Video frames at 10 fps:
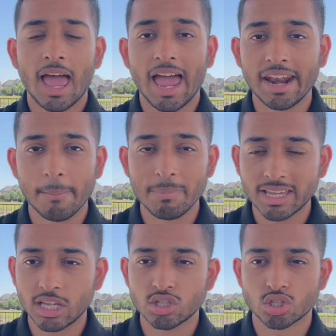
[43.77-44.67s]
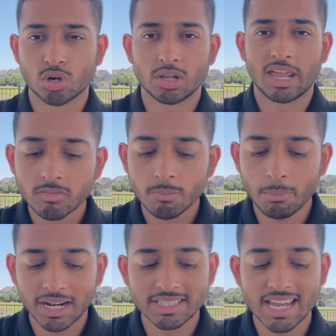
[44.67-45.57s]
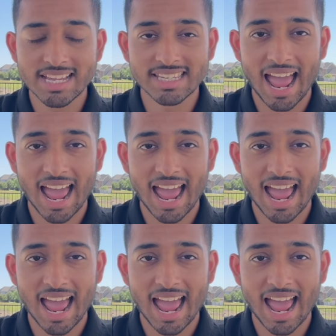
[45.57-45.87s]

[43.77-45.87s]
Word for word: and I'm making sure that my day is